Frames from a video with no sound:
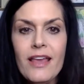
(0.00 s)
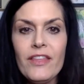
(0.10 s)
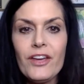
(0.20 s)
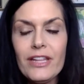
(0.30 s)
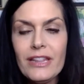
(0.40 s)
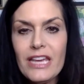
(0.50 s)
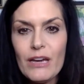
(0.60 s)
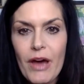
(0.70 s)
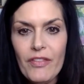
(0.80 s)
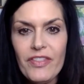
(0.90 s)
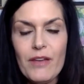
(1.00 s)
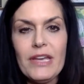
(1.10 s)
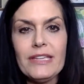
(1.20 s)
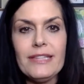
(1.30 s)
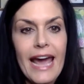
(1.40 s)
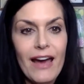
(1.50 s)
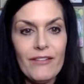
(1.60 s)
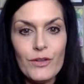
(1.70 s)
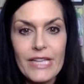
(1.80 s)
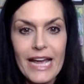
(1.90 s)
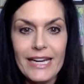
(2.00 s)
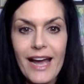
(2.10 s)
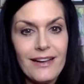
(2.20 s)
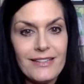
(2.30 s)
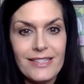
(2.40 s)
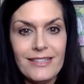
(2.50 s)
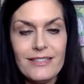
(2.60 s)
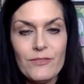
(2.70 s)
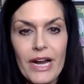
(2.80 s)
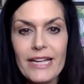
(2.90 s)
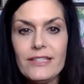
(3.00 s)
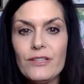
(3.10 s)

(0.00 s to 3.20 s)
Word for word: the good thing about them is they have those antioxidants, right?